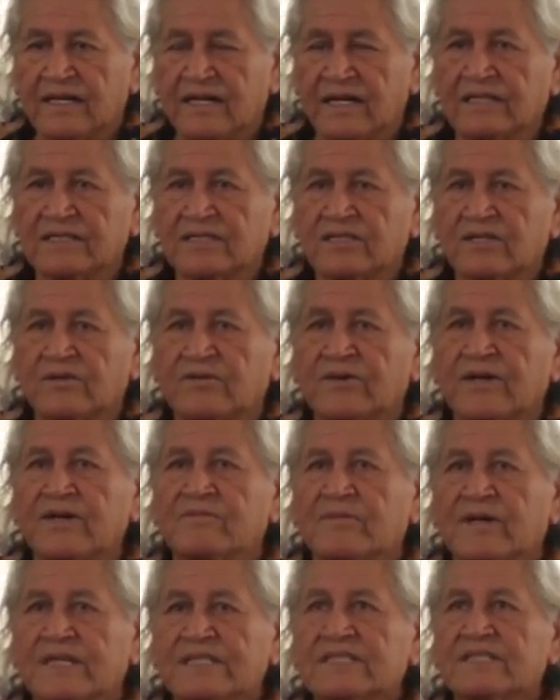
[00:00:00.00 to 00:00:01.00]
And so
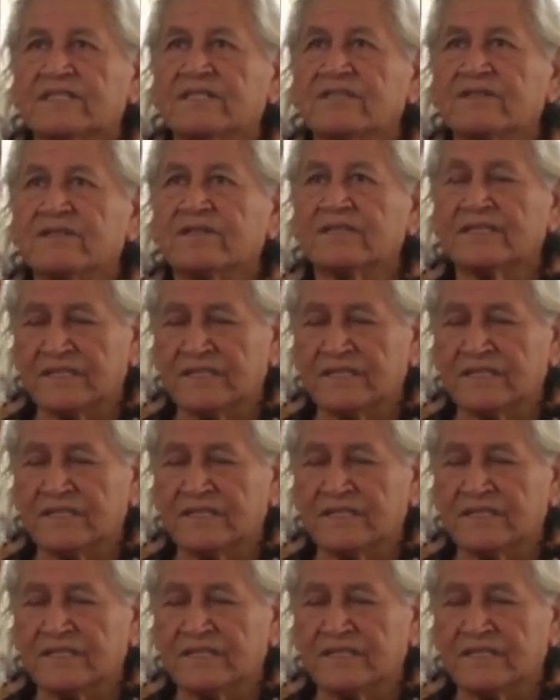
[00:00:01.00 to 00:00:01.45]
we must do